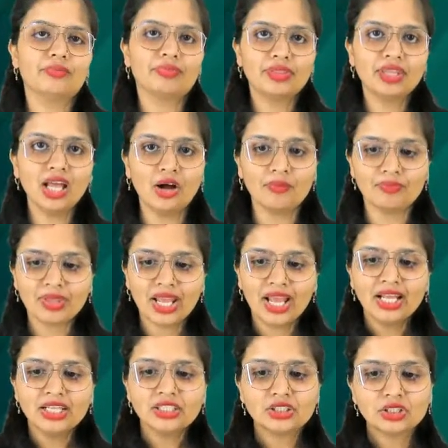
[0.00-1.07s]
Now,
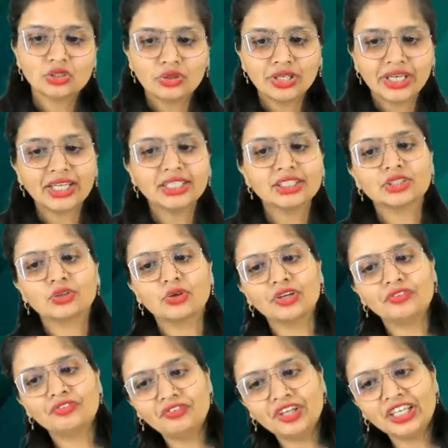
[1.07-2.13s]
storage
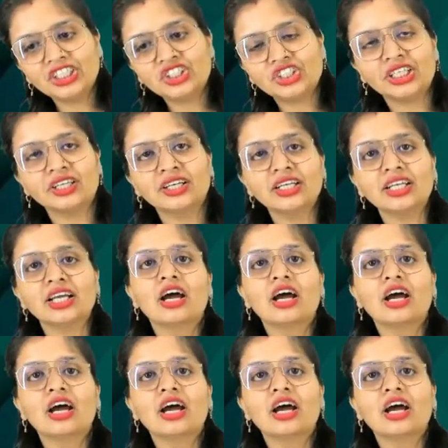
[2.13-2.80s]
coefficient